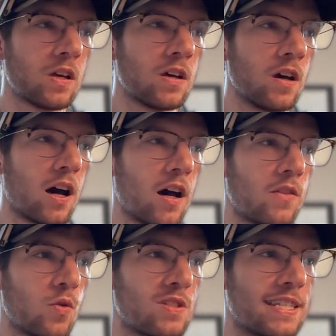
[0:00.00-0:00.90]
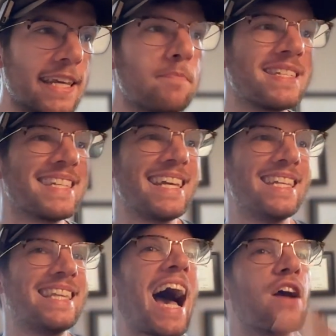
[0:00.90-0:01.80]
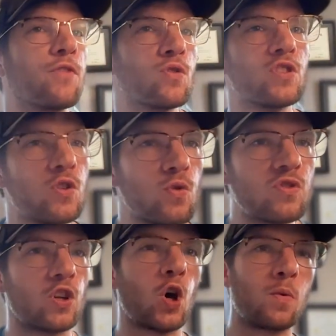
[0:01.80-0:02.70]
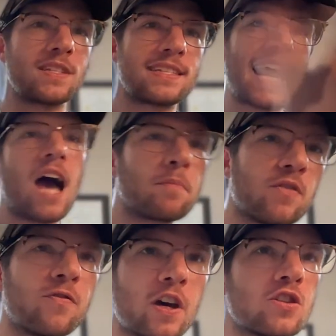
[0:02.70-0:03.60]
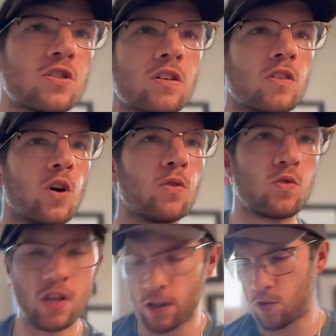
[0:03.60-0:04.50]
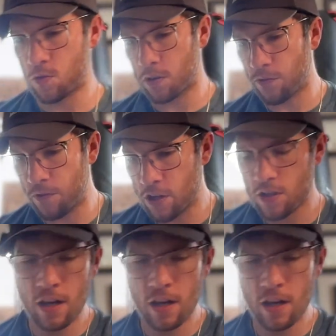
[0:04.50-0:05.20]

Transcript: those deep sea divers use to go and stab the fish. You know, those hunters with the fish.